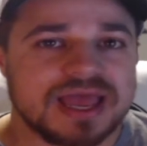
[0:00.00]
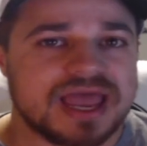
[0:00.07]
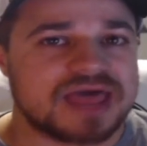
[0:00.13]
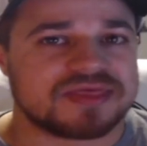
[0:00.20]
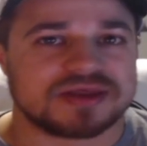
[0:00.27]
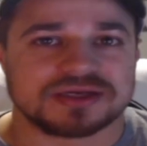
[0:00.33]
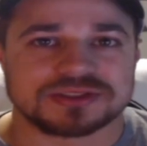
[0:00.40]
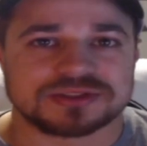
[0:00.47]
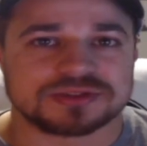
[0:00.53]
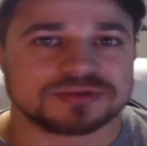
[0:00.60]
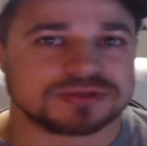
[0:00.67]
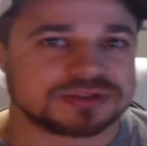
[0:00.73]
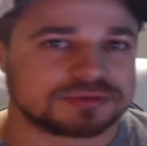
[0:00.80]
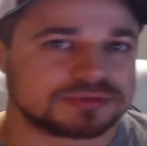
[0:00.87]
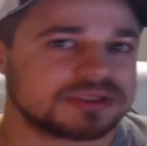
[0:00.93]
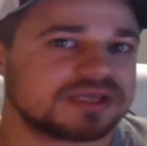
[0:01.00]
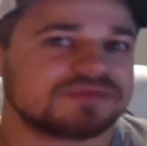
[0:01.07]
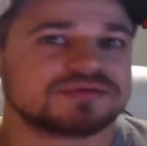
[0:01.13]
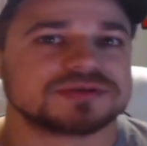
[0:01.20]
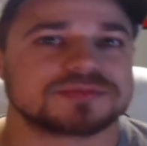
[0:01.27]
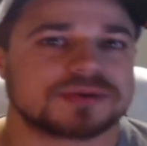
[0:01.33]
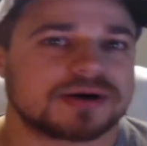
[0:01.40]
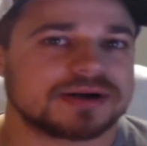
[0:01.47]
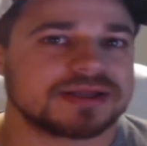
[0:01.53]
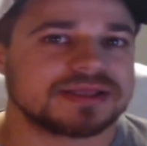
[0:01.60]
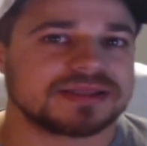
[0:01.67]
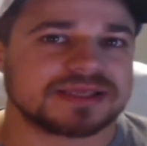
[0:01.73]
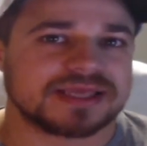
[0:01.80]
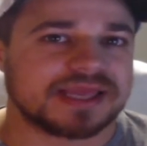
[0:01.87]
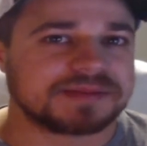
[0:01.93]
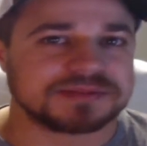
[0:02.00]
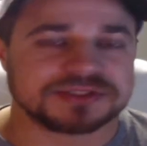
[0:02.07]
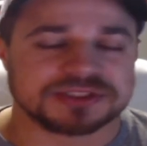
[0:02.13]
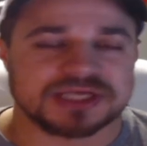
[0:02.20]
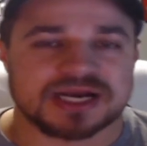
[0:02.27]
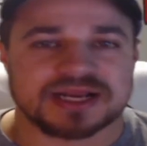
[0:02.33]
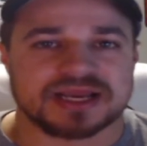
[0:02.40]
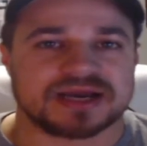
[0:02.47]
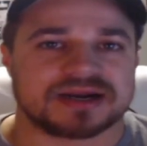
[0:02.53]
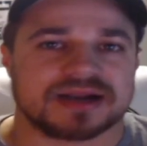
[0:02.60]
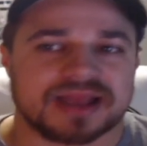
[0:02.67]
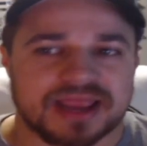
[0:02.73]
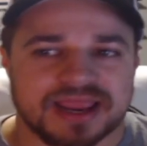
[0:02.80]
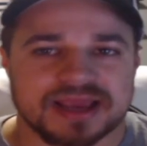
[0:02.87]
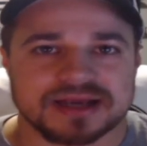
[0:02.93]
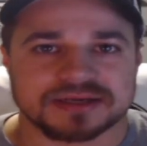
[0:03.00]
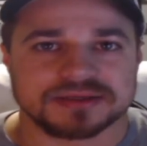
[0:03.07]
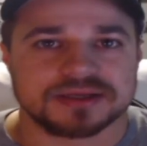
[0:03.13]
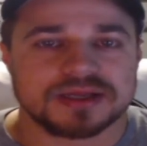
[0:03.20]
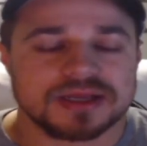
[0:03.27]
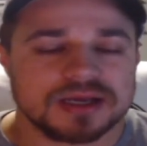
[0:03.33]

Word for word: And then as soon as the reliever was brought in, the game just kind of got out of hand.